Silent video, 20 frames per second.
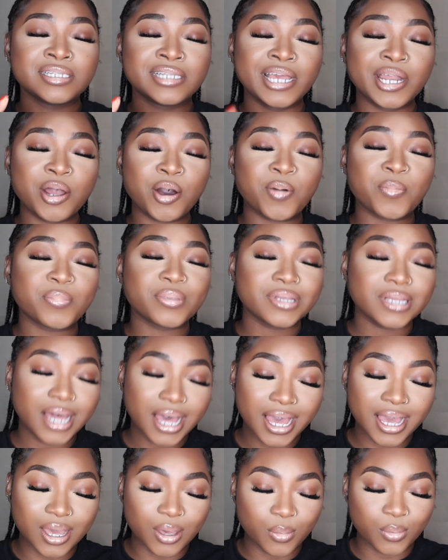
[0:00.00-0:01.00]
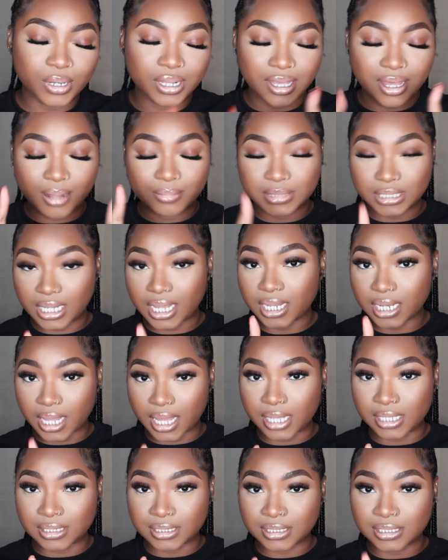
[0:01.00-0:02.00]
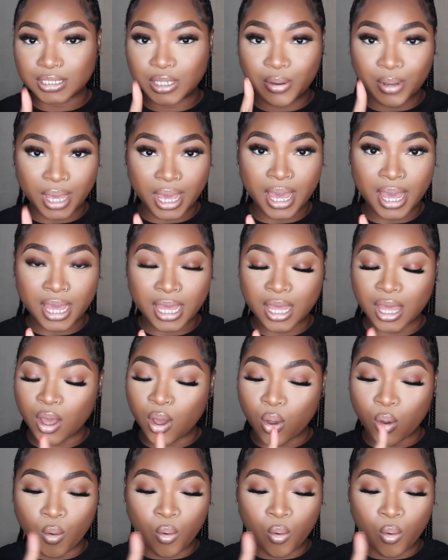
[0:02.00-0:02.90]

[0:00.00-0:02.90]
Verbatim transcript: they don't play when it comes to their lace, okay?